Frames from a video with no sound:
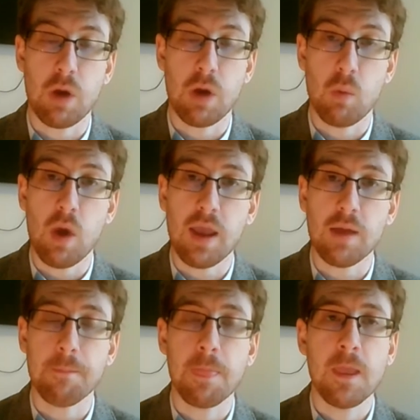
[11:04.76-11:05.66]
Bray
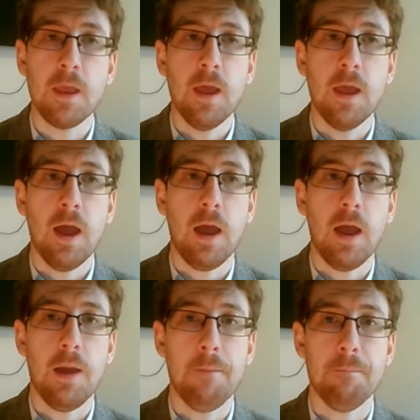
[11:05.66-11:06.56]
Wyatt,
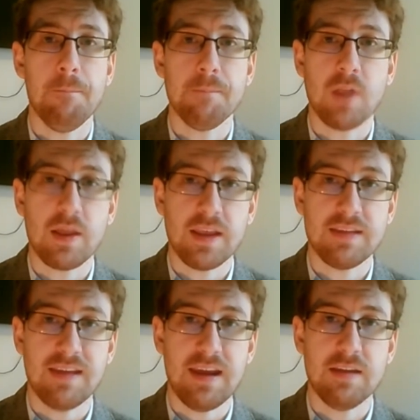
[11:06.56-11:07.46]
um, like they
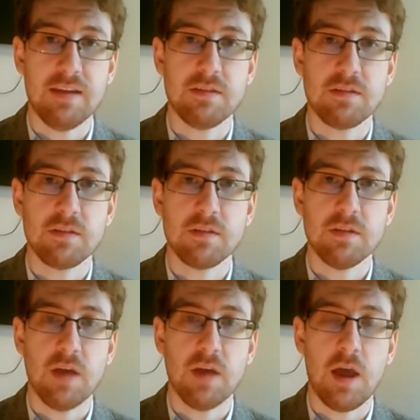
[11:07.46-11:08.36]
teased
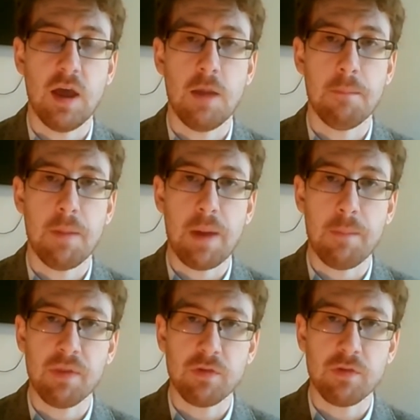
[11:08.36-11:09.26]
um,
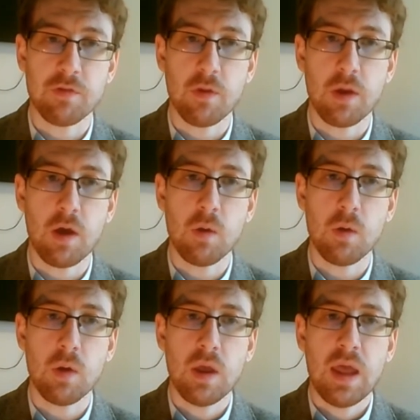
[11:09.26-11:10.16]
about a month or so ago.